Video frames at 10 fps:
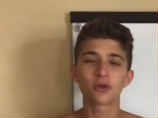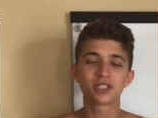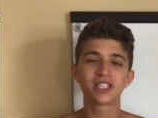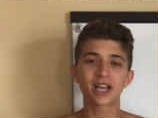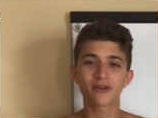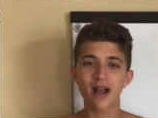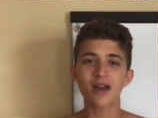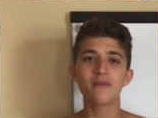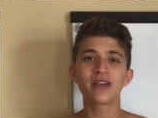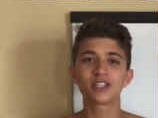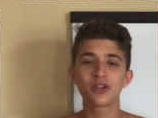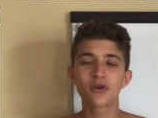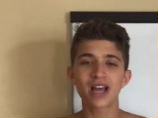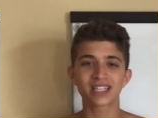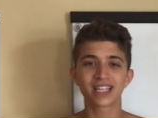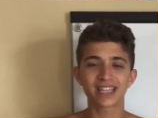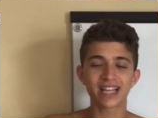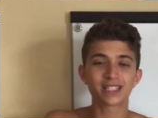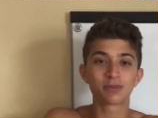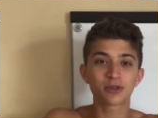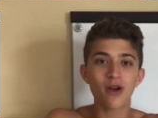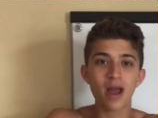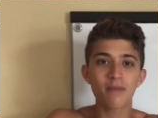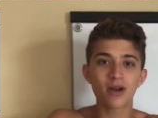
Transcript: So stick around and make sure you guys click that subscribe